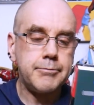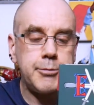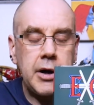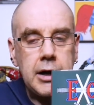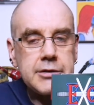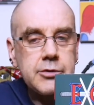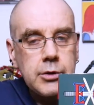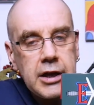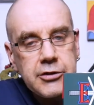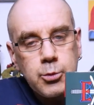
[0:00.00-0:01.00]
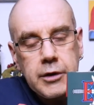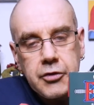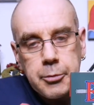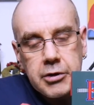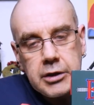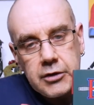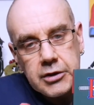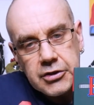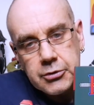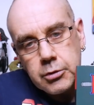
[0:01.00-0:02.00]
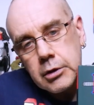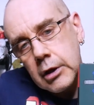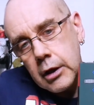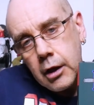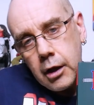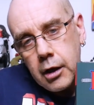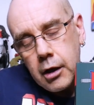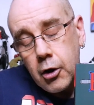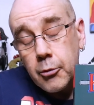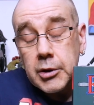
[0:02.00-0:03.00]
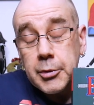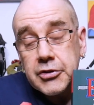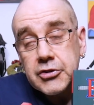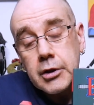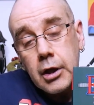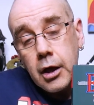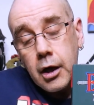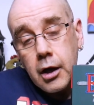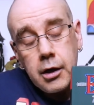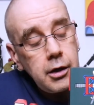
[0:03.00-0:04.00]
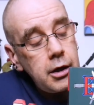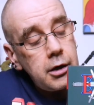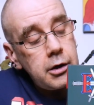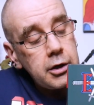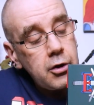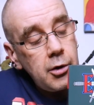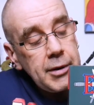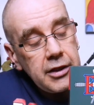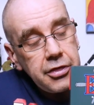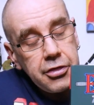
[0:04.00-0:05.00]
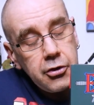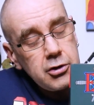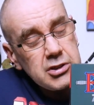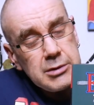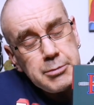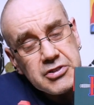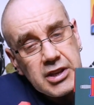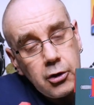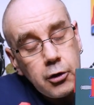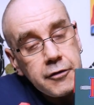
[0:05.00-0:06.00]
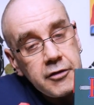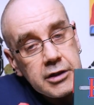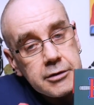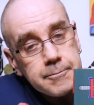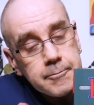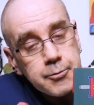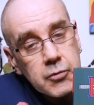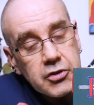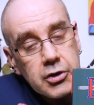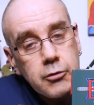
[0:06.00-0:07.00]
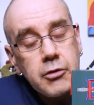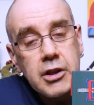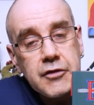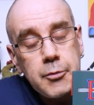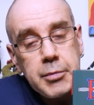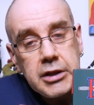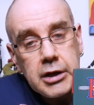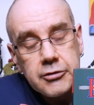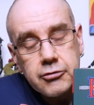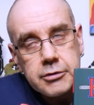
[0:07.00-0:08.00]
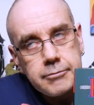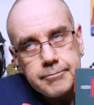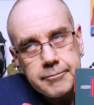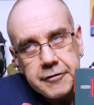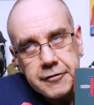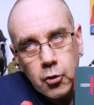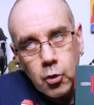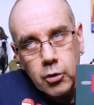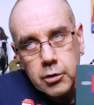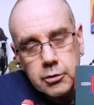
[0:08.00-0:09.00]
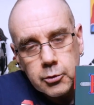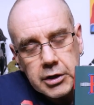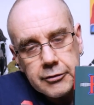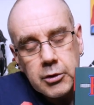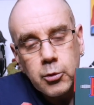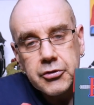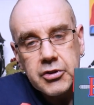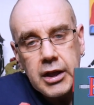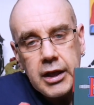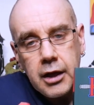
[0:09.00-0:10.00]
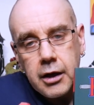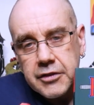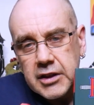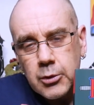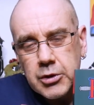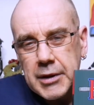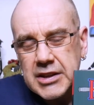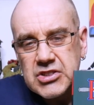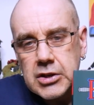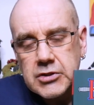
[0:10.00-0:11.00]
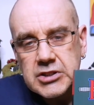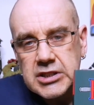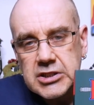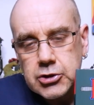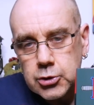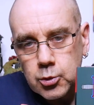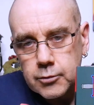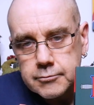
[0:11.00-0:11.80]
But as with the previous Omnibus, I got about 30% off of it. So rather than being 104 or whatever it was, I think it was about 72.